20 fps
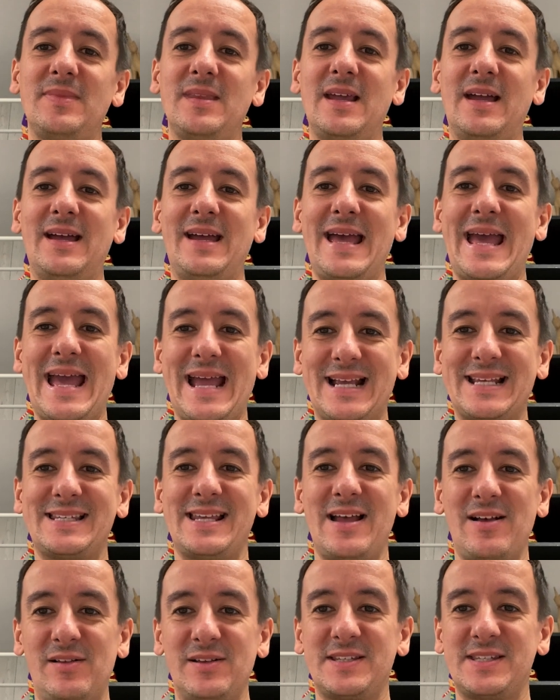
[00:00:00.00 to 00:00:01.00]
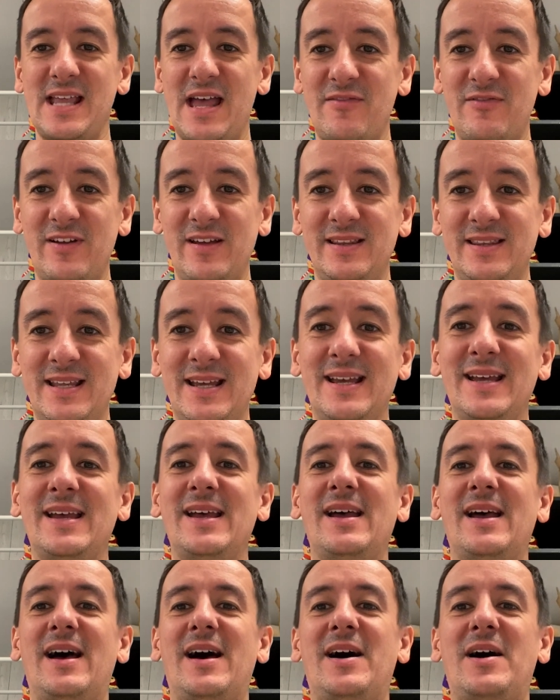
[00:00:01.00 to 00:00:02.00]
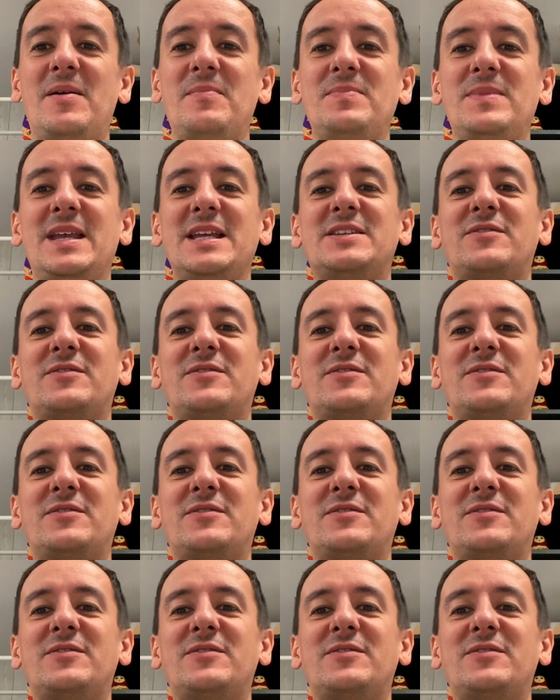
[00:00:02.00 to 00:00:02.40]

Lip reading: XL7. It's